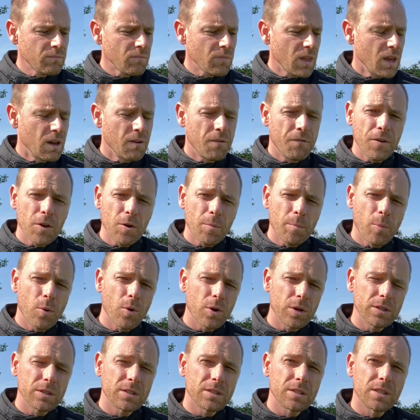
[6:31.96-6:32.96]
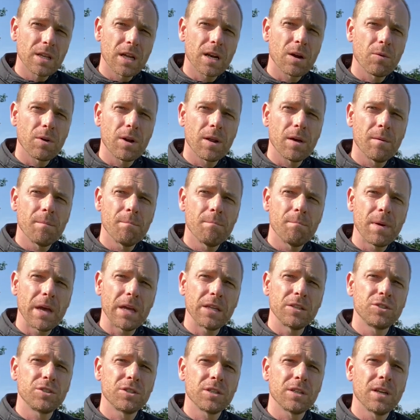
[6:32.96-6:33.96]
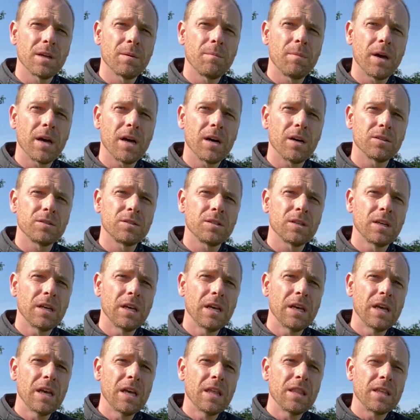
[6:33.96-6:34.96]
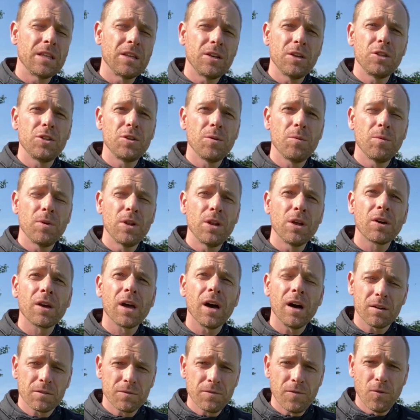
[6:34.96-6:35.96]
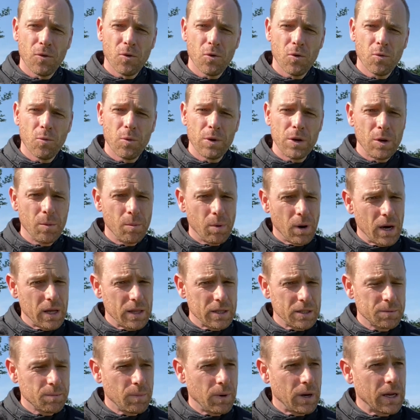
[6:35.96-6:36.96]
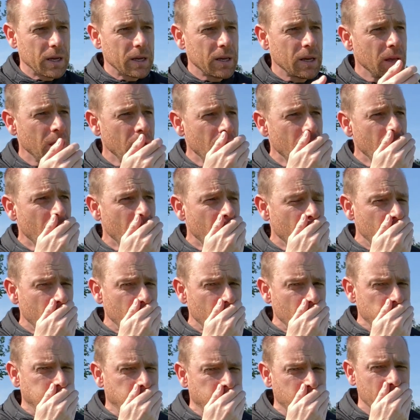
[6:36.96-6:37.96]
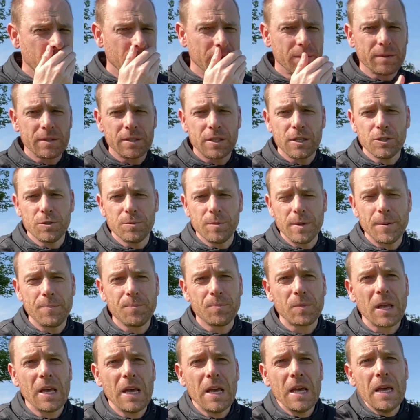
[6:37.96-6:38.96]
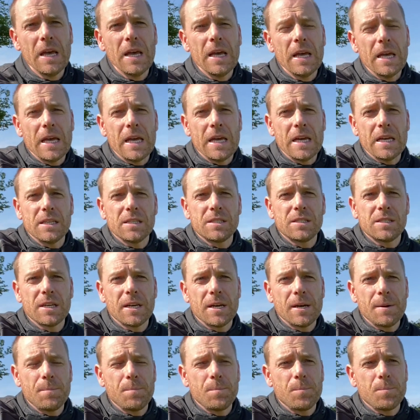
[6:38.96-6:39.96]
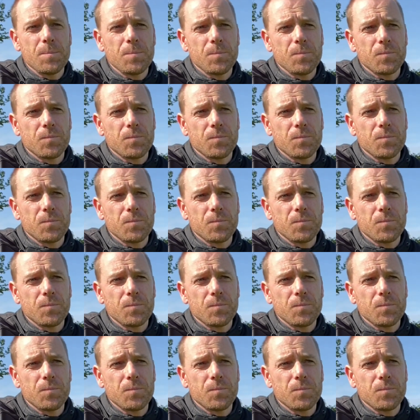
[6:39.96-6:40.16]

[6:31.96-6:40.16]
A few points that I want to mention about that you need to look out for when you buy this bike, excuse me, is the